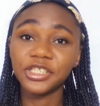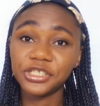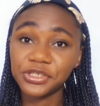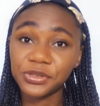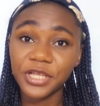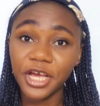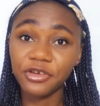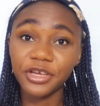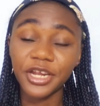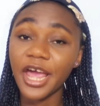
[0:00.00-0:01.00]
just so that
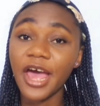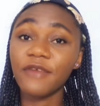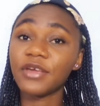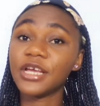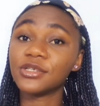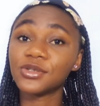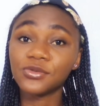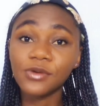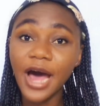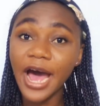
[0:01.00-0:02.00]
you can have a
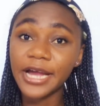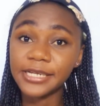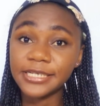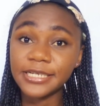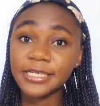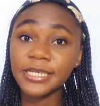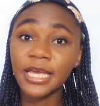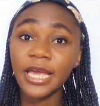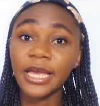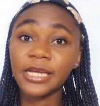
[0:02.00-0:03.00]
school ID
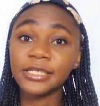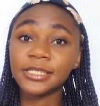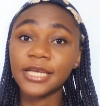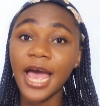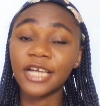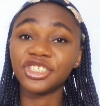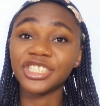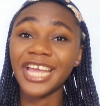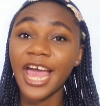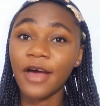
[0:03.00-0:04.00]
and to
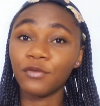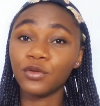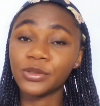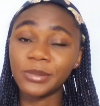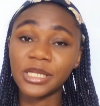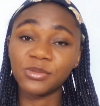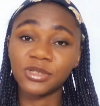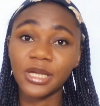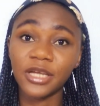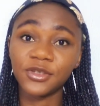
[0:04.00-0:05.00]
actually have those passport
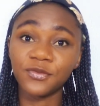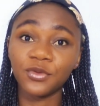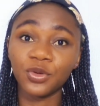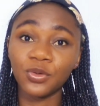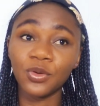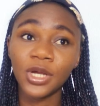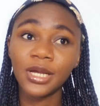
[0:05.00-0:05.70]
size photo